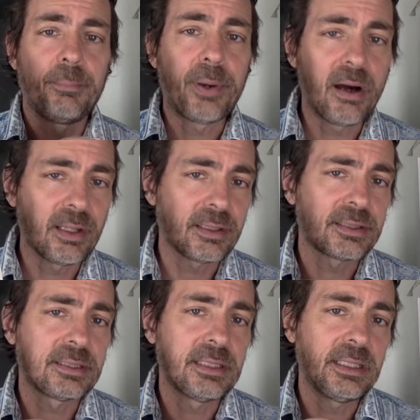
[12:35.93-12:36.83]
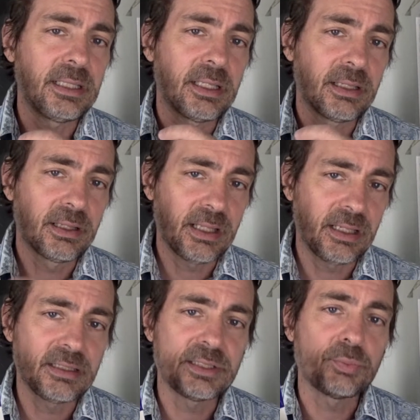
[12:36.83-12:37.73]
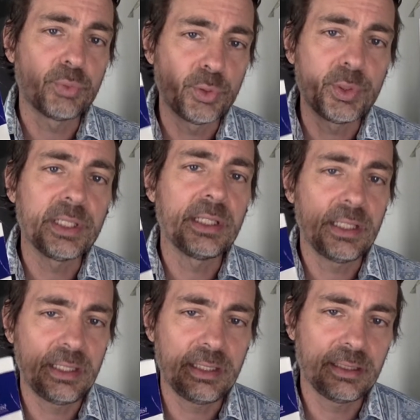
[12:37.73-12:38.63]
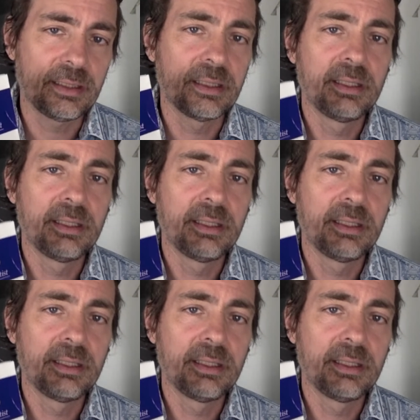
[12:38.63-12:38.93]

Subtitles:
policy that is rooted in